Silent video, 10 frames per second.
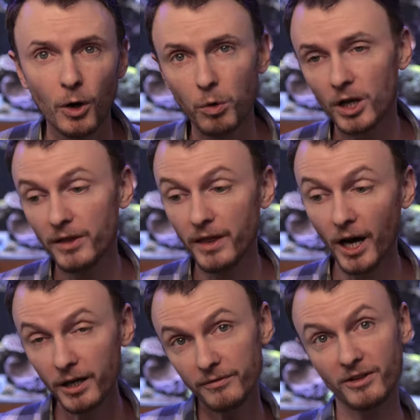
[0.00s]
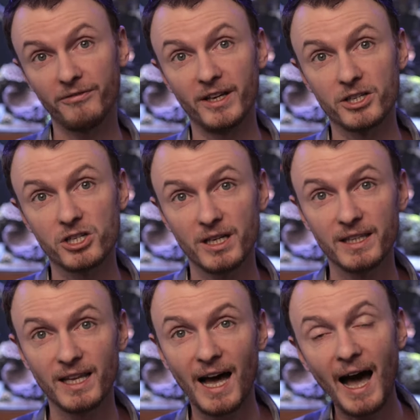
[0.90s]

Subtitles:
while none of the fish in the